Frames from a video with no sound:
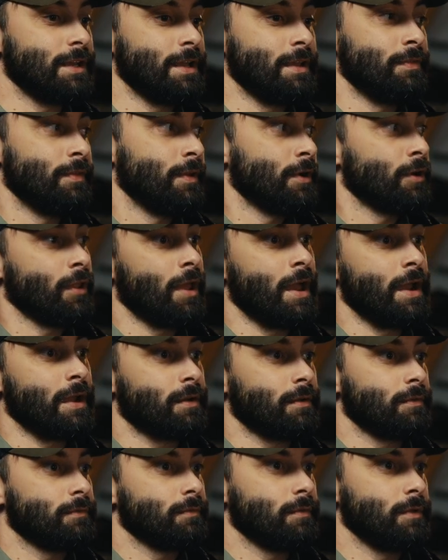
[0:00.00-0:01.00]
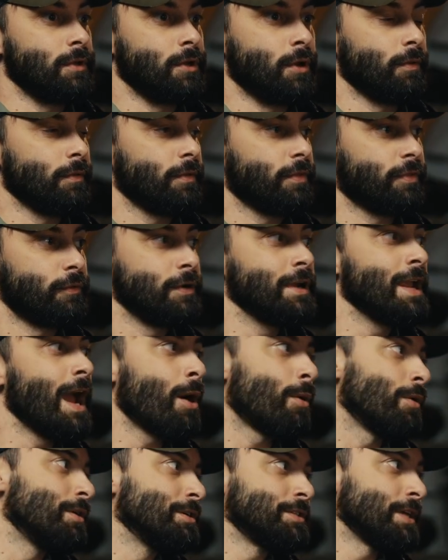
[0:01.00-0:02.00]
And they're like, 3
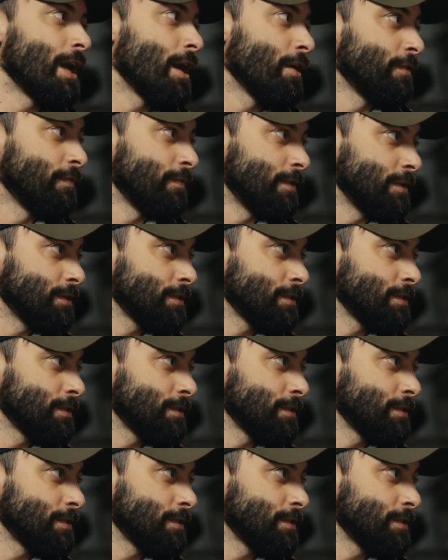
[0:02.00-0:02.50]
hours south of us.